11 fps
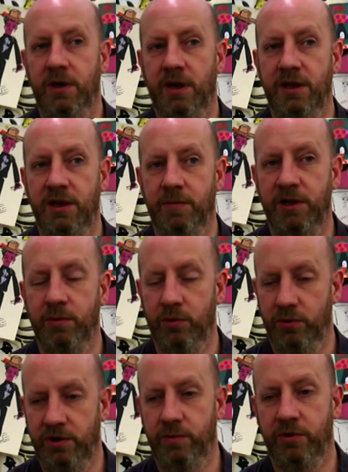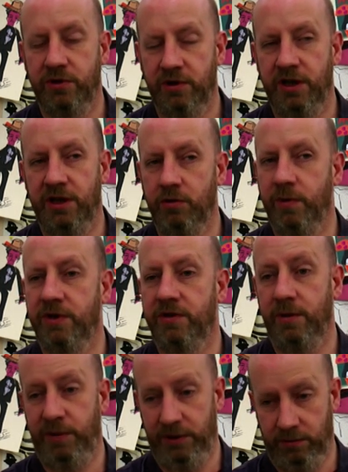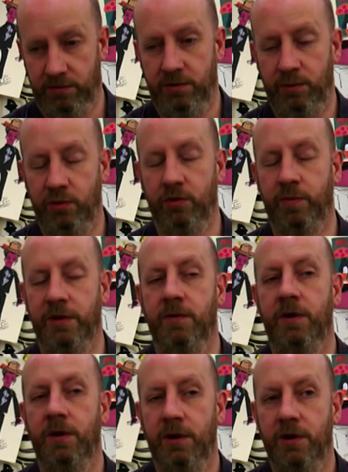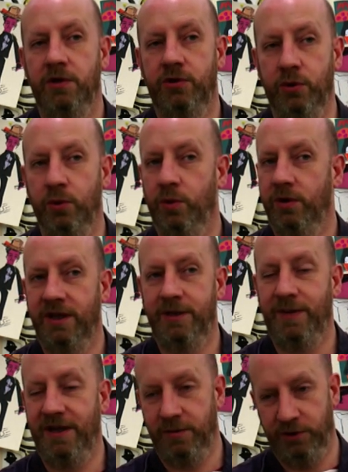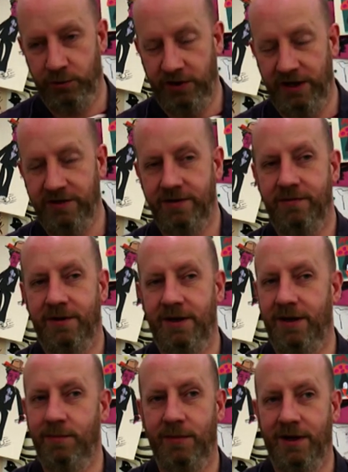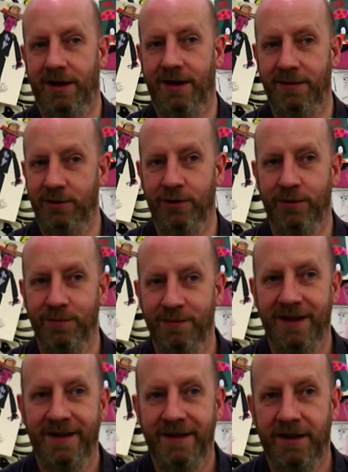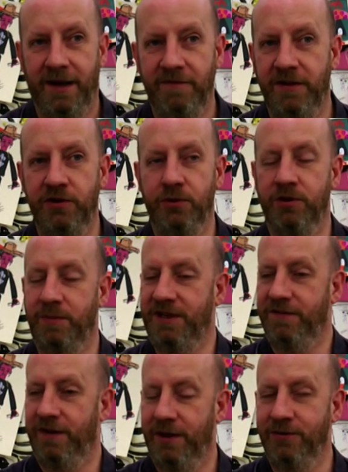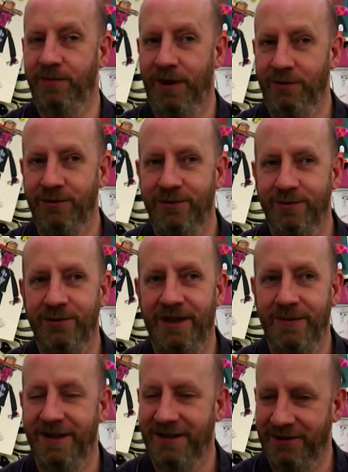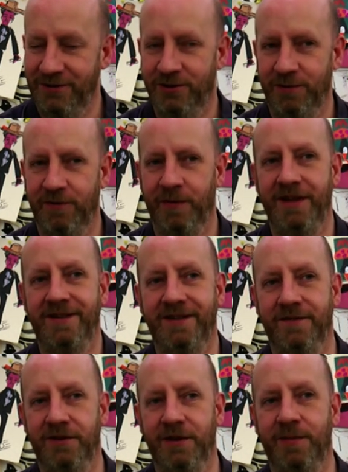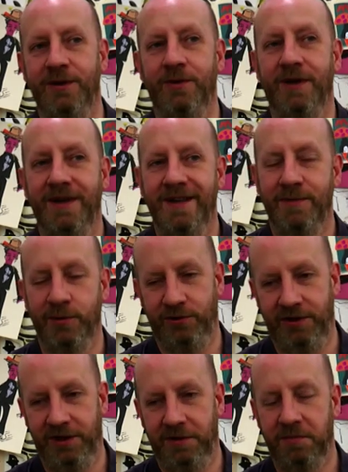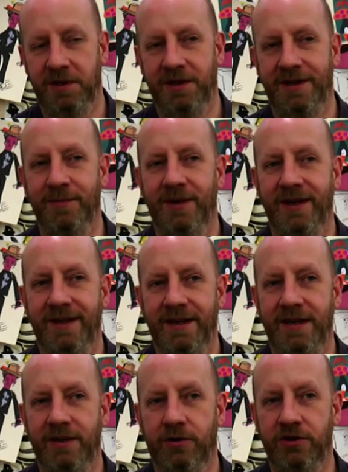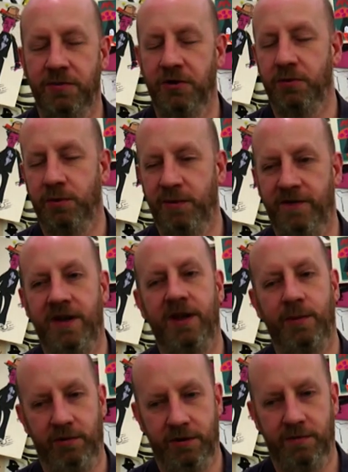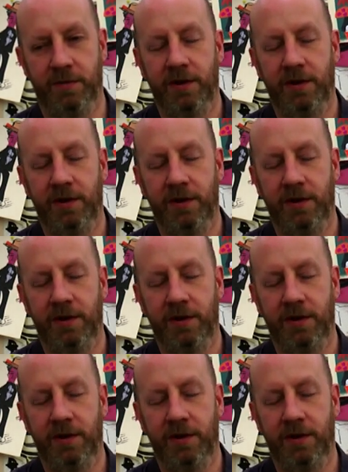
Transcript: and then the money will go towards the Greg Gilbert appeal, we're hoping. So it depends how much we raise. I've never sold a piece for £1,000, so that would be a nice sum of money to give to the appeal, but we'll see. Any contributions would be very welcome.